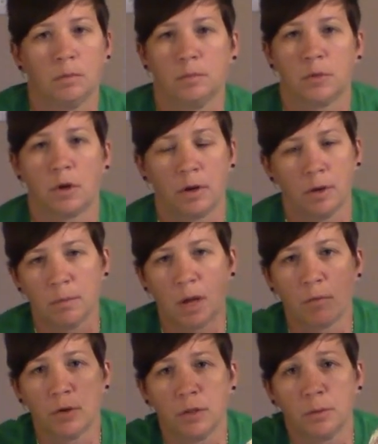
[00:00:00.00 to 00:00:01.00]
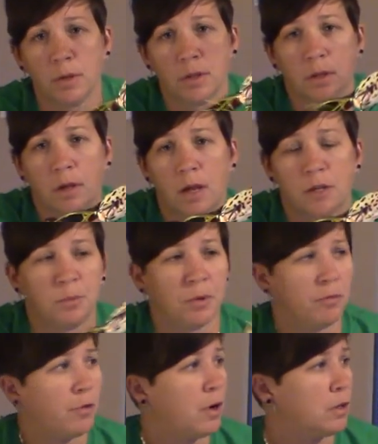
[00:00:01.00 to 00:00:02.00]
Sorry I'm not really with it. I just put a
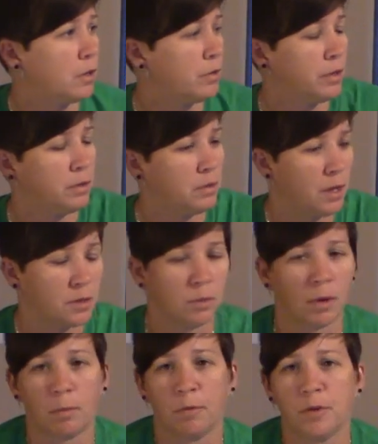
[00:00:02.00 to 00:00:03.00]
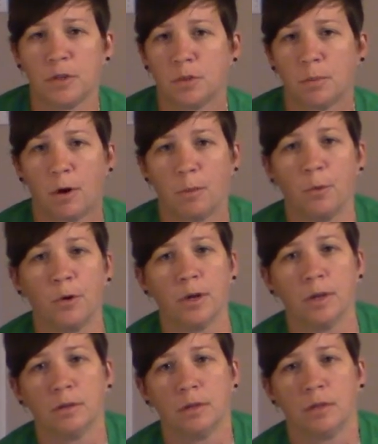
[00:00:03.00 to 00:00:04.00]
frog on it. That's what I'm going to fish tomorrow
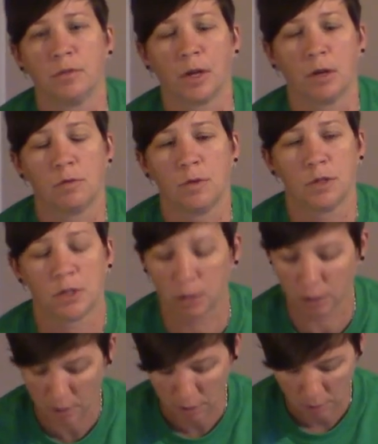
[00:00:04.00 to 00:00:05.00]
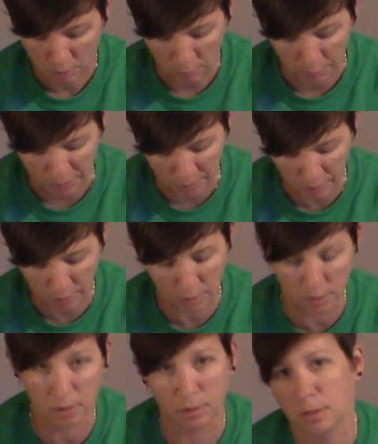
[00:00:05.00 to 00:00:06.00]
morning if I go fishing. So I'm going to take
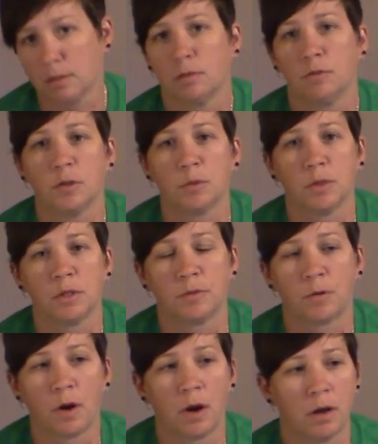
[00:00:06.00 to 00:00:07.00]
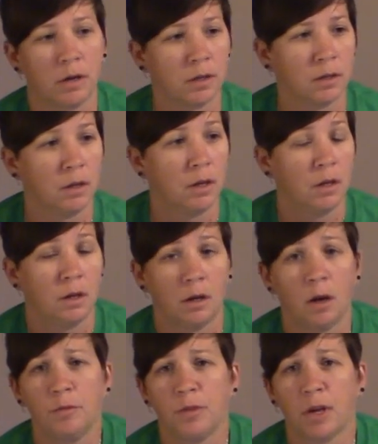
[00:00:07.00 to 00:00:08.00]
this, fish with this frog.
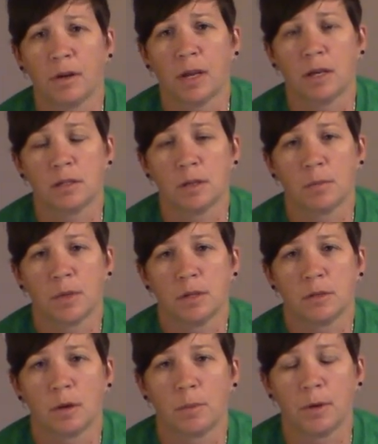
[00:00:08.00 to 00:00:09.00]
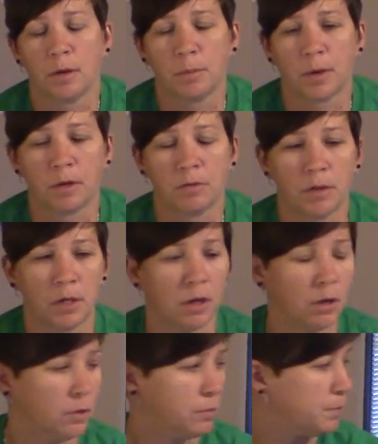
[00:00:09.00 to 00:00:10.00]
Hopefully I'll catch something so I'll be able to make a
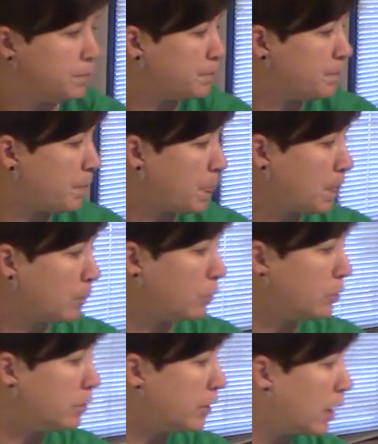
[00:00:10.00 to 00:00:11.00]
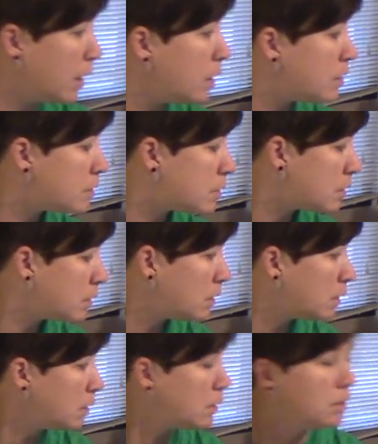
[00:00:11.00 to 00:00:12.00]
video for you guys
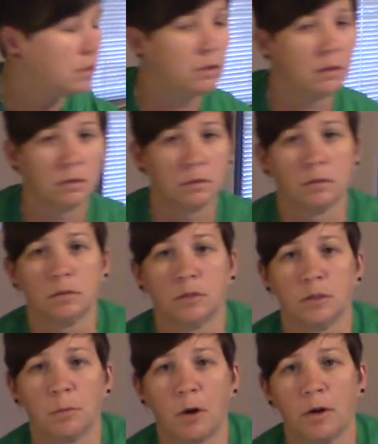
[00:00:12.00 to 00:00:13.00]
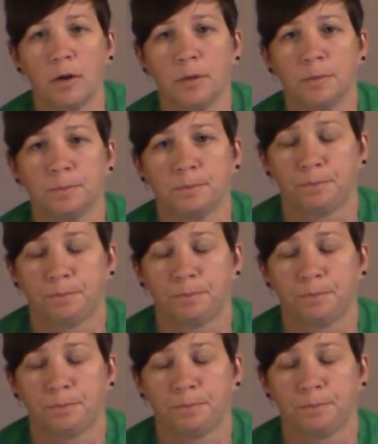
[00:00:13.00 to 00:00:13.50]
tomorrow.